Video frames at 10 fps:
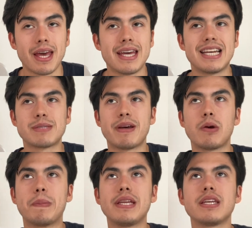That's my
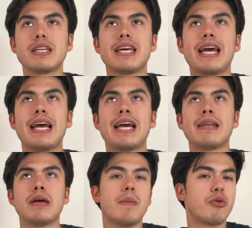opinion,
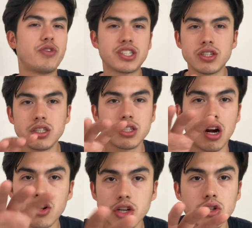and professionals are
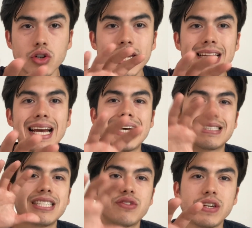not looking at
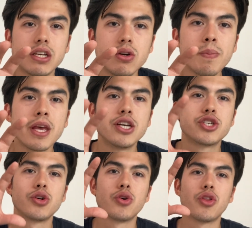this video,
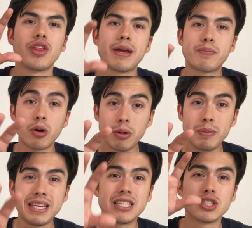so they
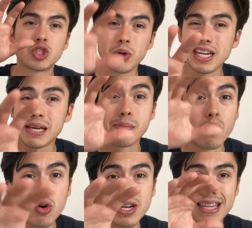probably training
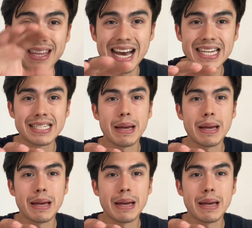more than that.